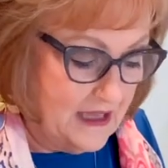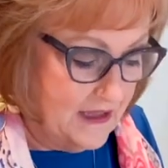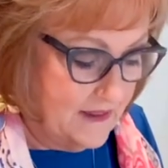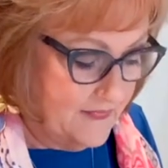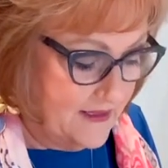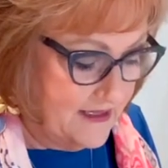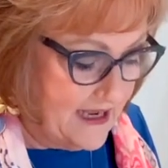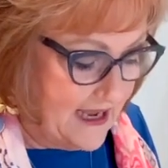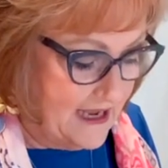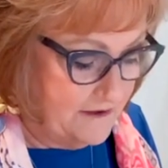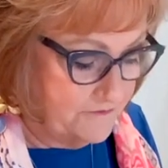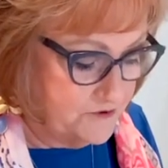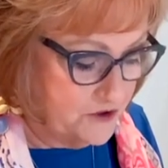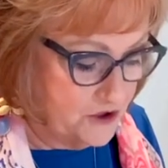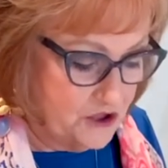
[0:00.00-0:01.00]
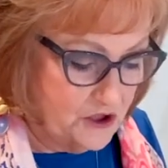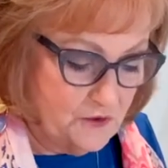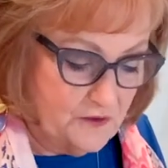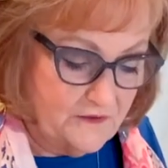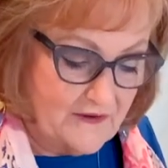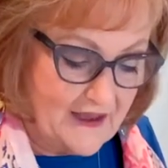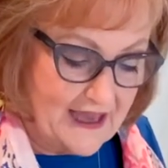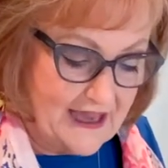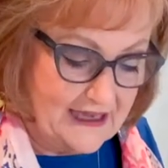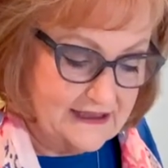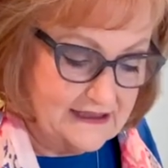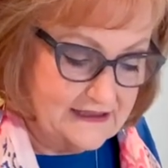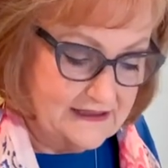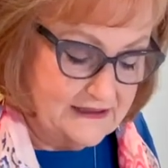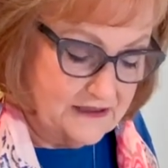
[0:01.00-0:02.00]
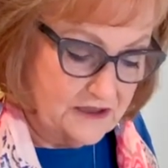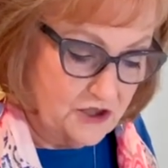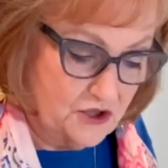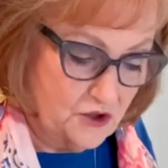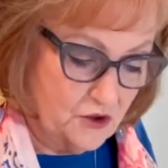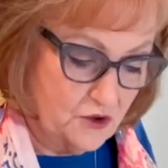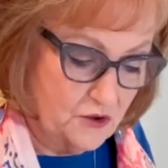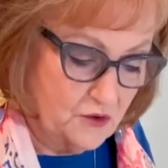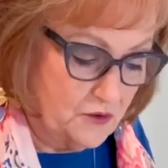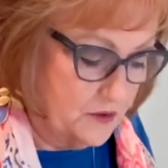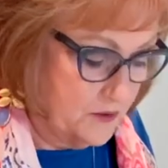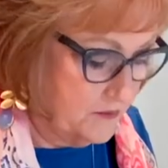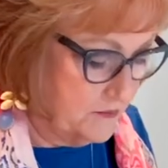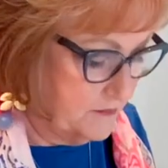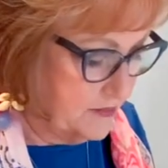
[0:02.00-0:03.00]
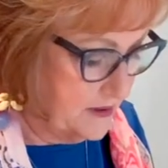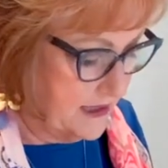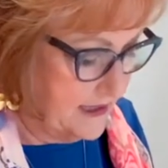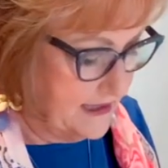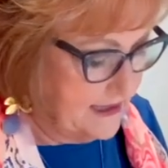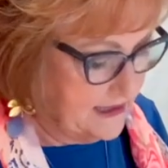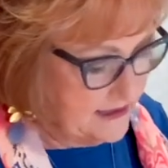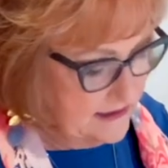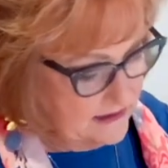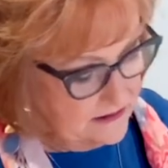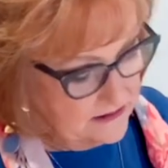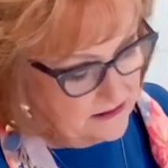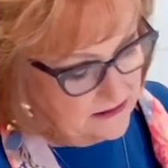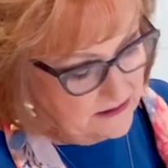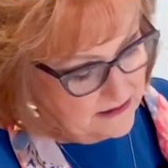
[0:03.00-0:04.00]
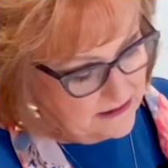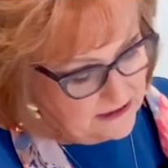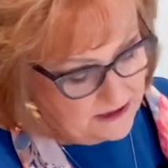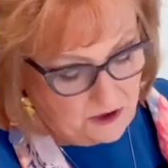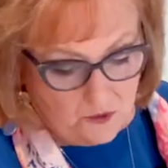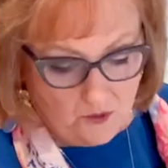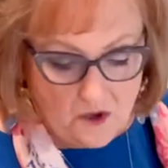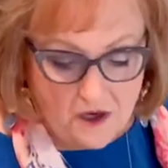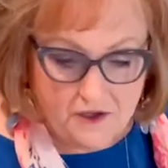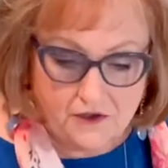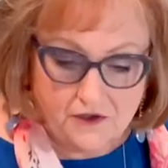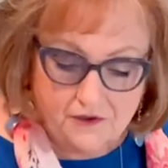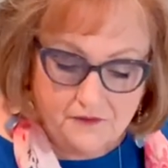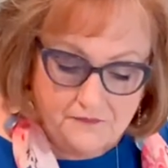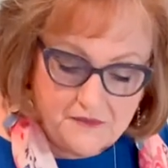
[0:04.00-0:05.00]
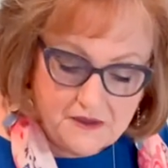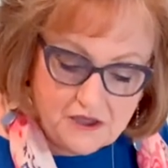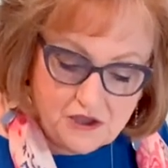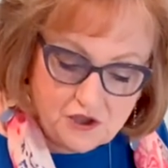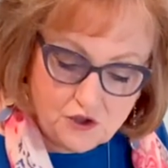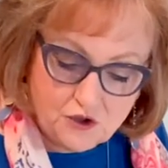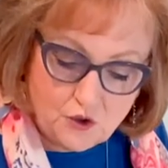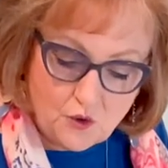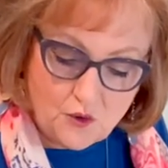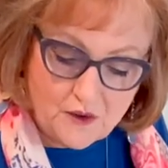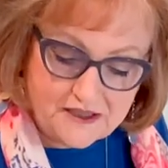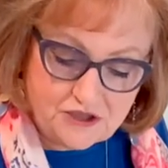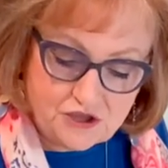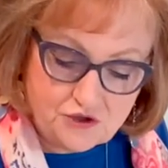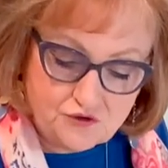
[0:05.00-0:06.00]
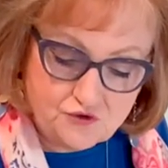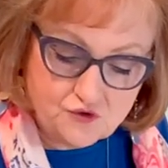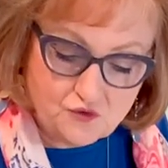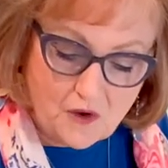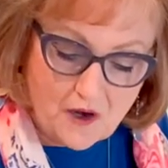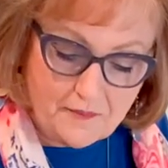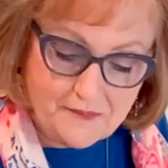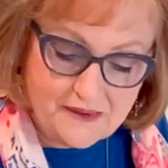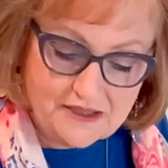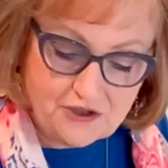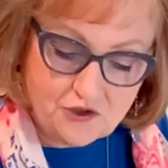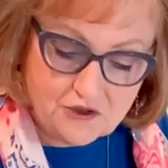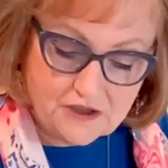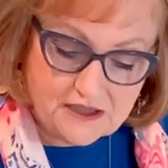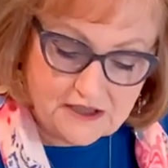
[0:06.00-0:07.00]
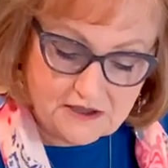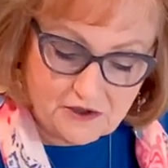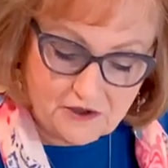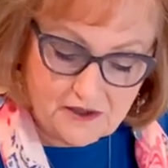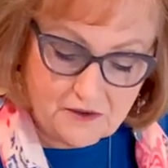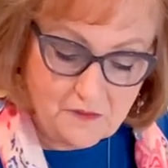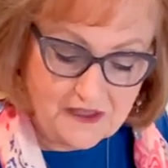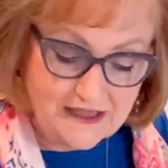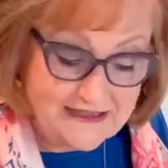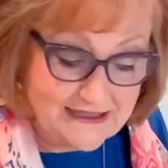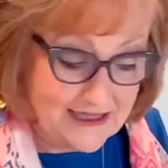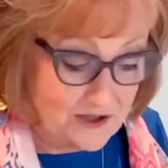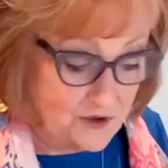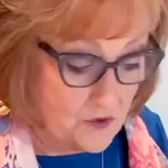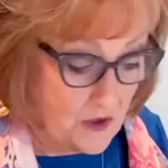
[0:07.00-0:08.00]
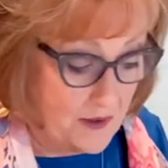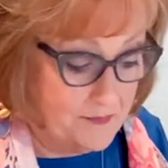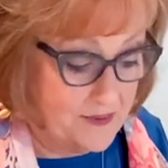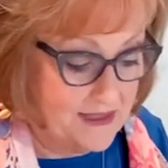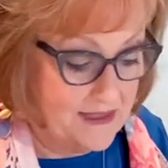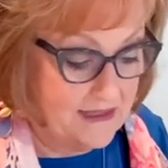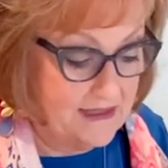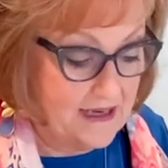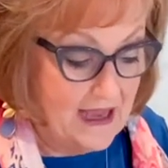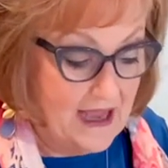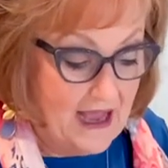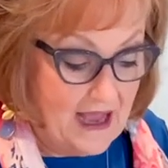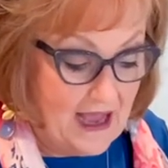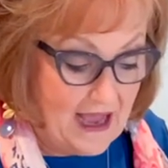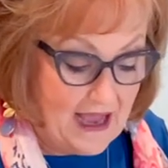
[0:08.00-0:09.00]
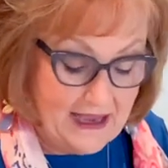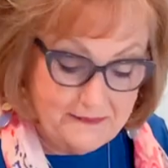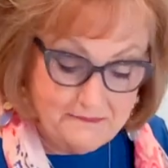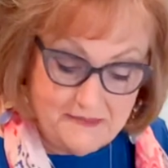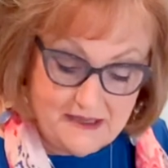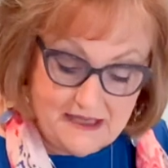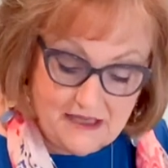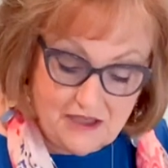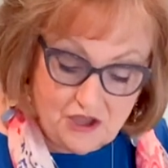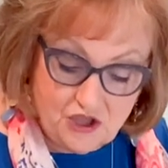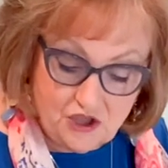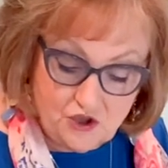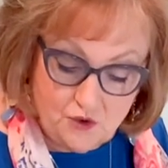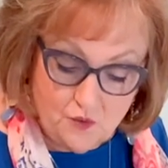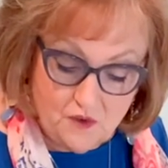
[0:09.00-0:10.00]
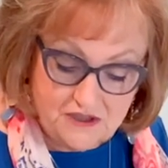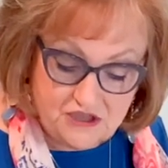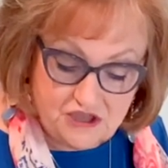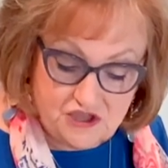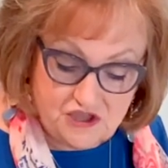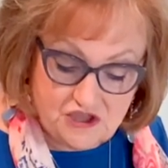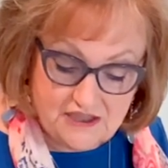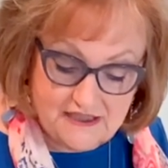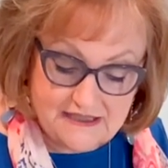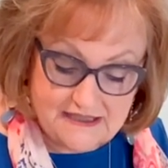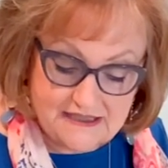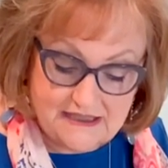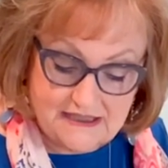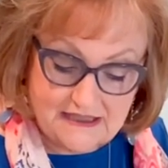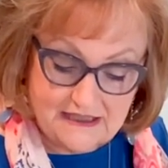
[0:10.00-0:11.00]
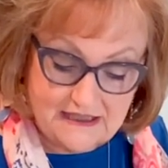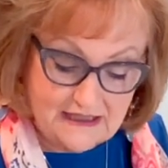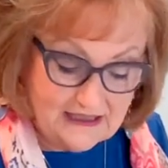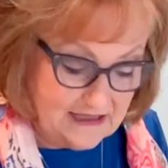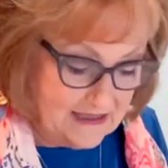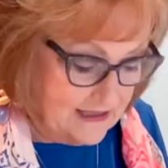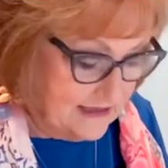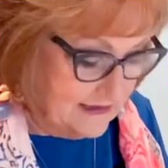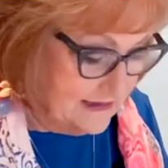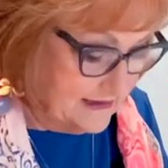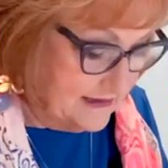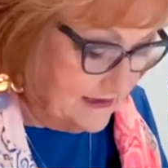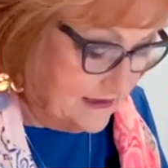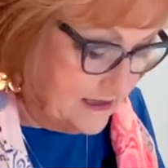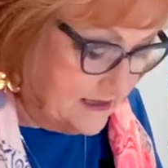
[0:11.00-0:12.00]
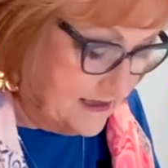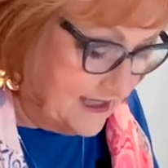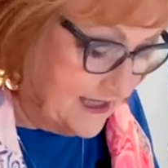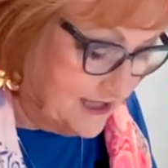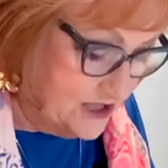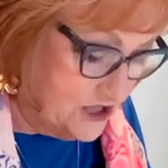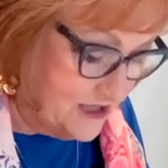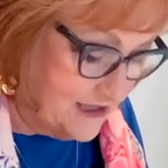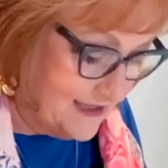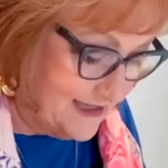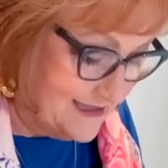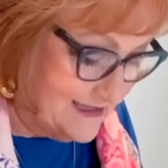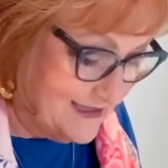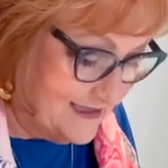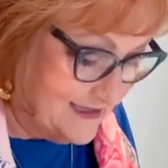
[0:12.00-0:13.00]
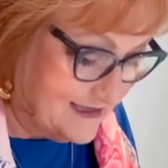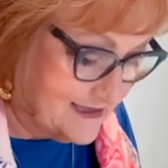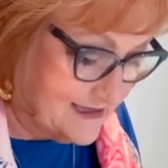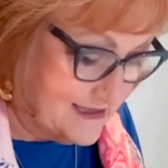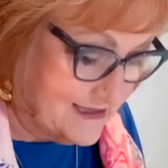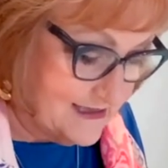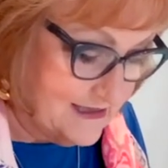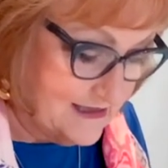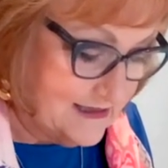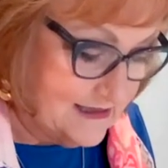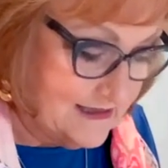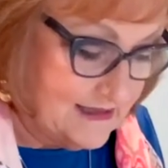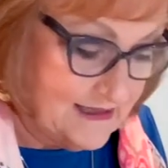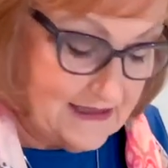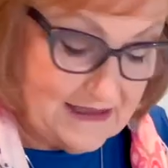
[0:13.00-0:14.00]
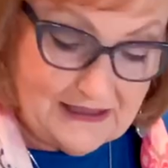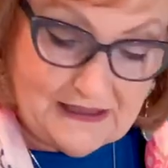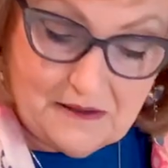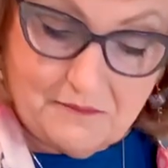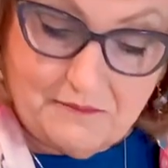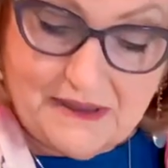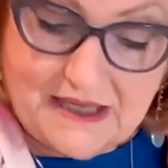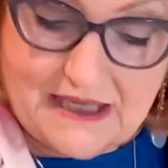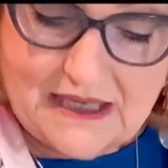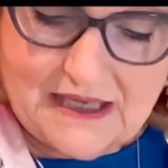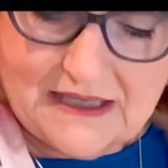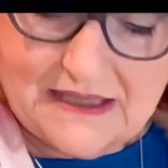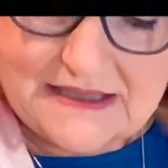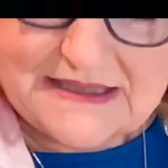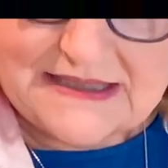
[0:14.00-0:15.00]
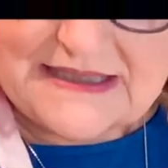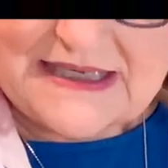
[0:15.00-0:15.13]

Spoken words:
Then after you have added your plain clear water, you're going to drop in your color. And when I say drop in, I mean you want to just touch it like this, because